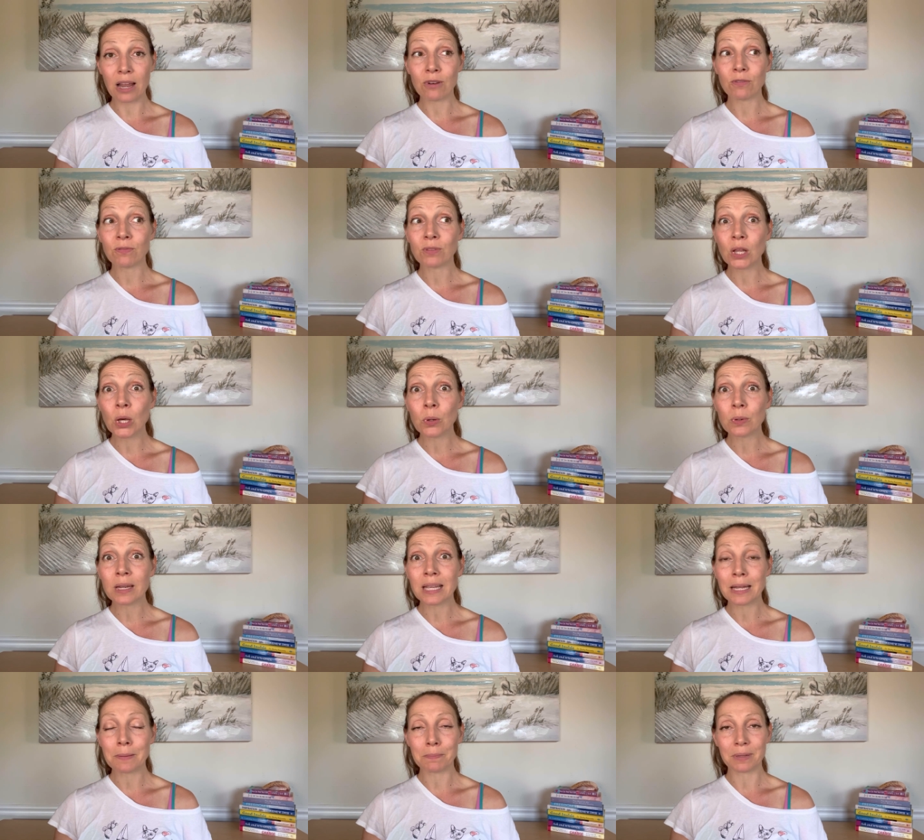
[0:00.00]
and
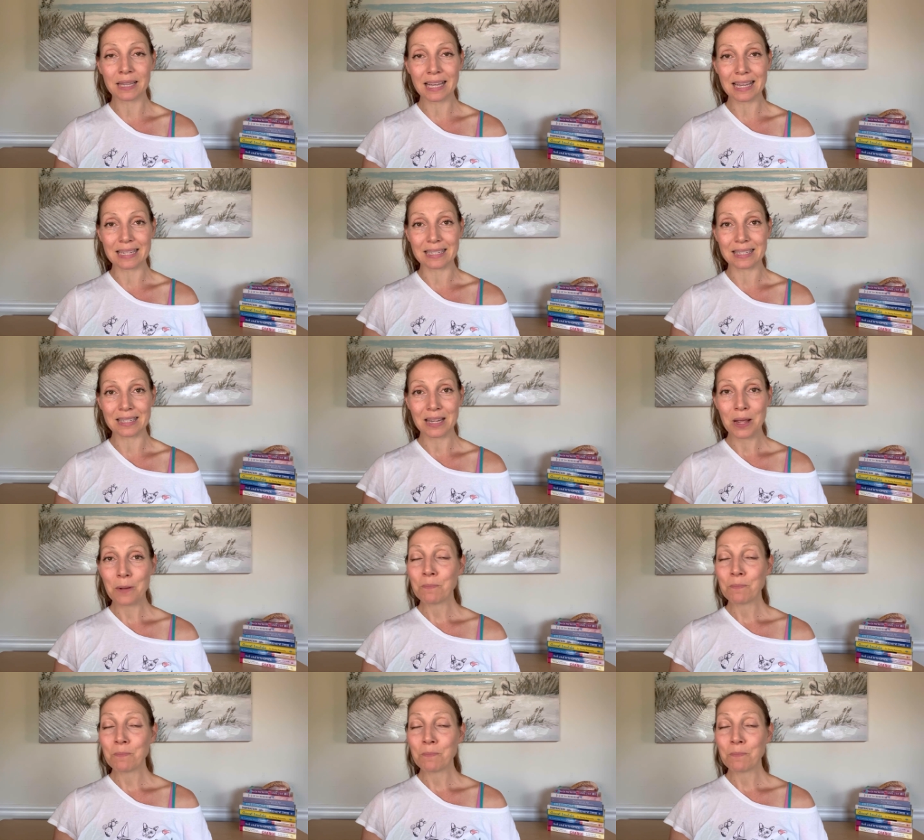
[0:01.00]
floating in bliss.